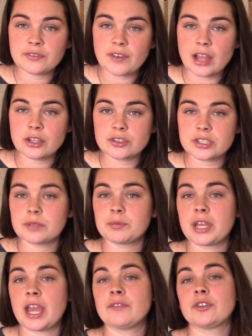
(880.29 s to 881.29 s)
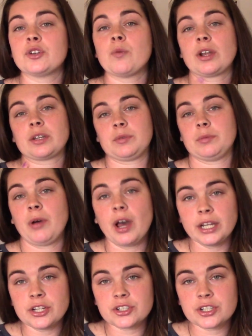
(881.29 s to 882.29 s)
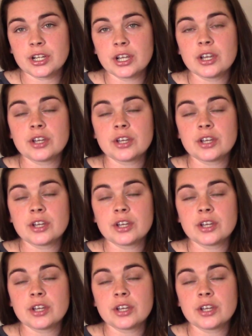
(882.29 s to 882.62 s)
follows the behavior you want to be punished.